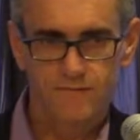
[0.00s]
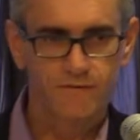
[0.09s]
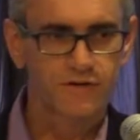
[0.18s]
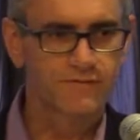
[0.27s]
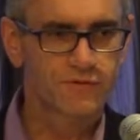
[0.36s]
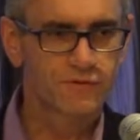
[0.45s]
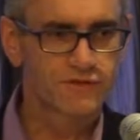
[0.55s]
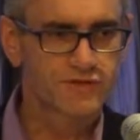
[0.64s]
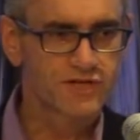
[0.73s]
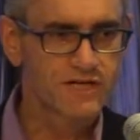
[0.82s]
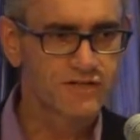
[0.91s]
very difficult to
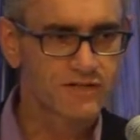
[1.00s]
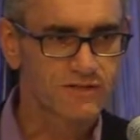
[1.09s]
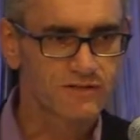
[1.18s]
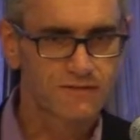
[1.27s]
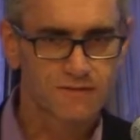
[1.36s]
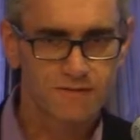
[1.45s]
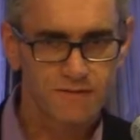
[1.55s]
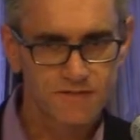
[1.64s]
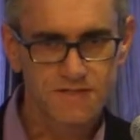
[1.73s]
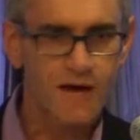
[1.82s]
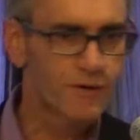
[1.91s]
change it.
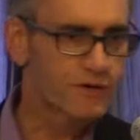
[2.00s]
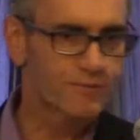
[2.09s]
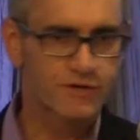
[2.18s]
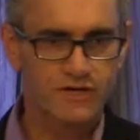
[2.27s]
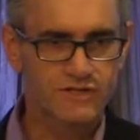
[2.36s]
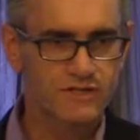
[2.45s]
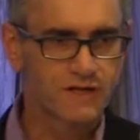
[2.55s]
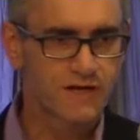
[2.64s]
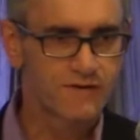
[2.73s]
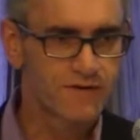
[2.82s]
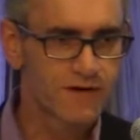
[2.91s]
It's now on a production
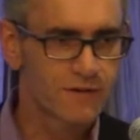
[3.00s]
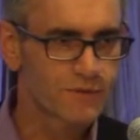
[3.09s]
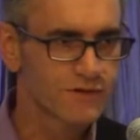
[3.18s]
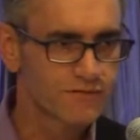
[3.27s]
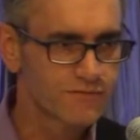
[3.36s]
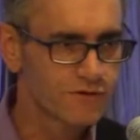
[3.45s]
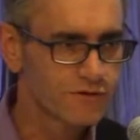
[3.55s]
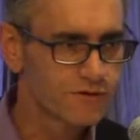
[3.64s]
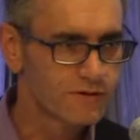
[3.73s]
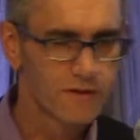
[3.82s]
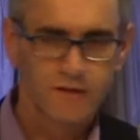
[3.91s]
line environment, and if
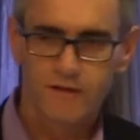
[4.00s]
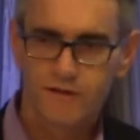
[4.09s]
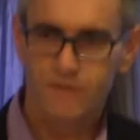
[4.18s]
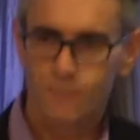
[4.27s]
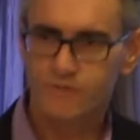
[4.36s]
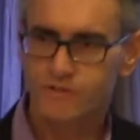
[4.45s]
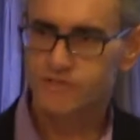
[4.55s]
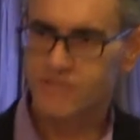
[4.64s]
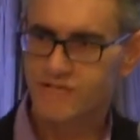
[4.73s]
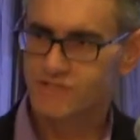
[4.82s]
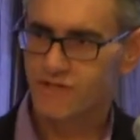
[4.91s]
you want to
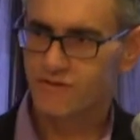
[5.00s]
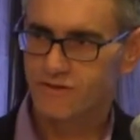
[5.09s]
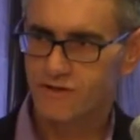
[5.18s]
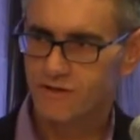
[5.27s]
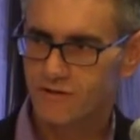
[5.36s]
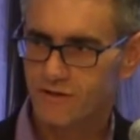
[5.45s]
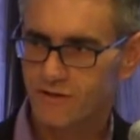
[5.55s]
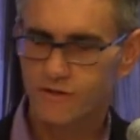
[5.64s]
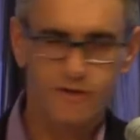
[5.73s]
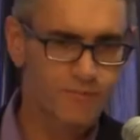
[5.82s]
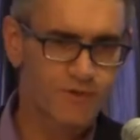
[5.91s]
change something,
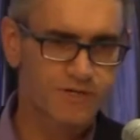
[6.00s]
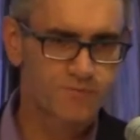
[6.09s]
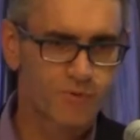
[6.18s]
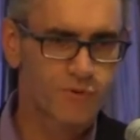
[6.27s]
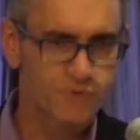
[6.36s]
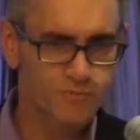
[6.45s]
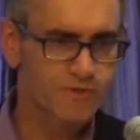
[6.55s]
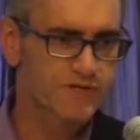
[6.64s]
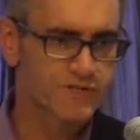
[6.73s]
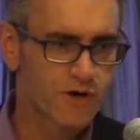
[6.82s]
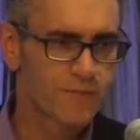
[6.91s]
you're going to press pause or
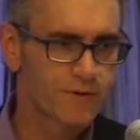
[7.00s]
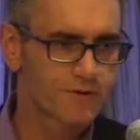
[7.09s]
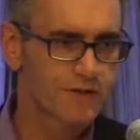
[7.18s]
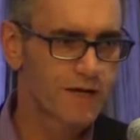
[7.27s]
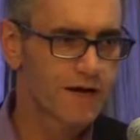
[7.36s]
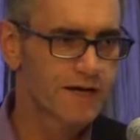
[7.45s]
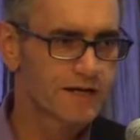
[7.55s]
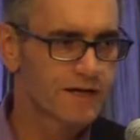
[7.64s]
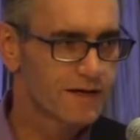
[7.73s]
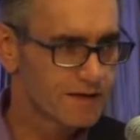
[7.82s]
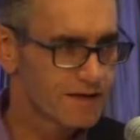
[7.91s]
press stop on the line.
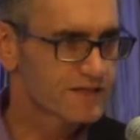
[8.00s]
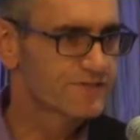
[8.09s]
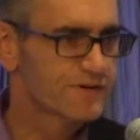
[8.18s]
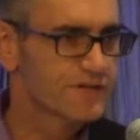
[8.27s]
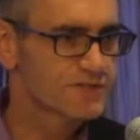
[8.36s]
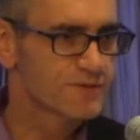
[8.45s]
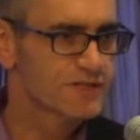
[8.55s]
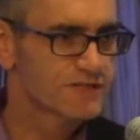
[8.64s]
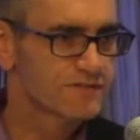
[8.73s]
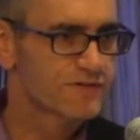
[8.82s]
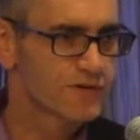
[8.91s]
It gets very
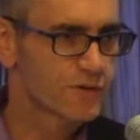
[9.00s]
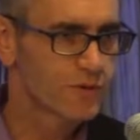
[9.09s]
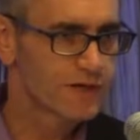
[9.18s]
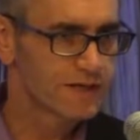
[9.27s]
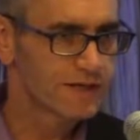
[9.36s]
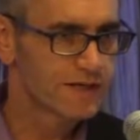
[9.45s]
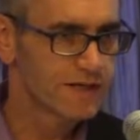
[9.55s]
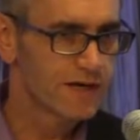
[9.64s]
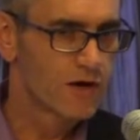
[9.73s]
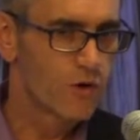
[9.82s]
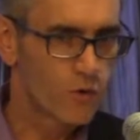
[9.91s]
expensive very quickly,
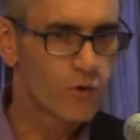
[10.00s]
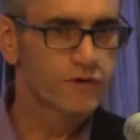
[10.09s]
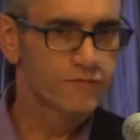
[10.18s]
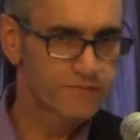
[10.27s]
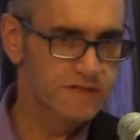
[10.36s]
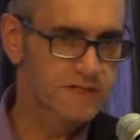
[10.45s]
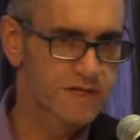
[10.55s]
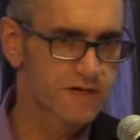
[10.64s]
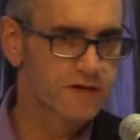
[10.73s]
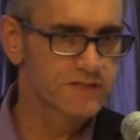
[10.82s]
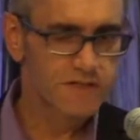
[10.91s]
or you're fixing
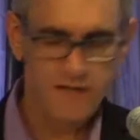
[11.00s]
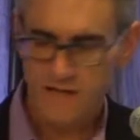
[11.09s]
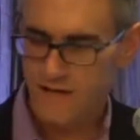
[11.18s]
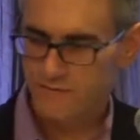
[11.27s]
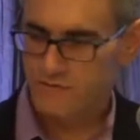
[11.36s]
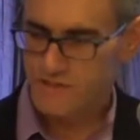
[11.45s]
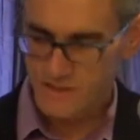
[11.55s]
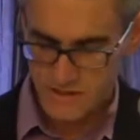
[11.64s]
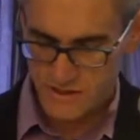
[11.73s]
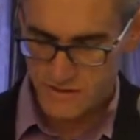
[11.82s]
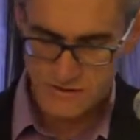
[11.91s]
it on site after,
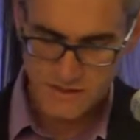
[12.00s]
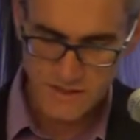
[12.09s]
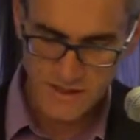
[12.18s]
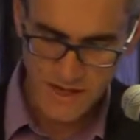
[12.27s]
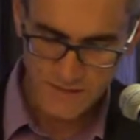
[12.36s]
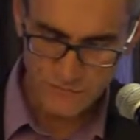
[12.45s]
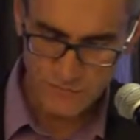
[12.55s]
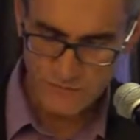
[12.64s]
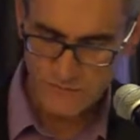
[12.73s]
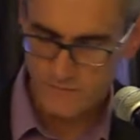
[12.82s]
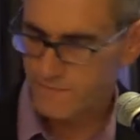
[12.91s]
changing it on site
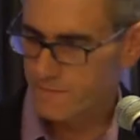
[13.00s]
afterwards.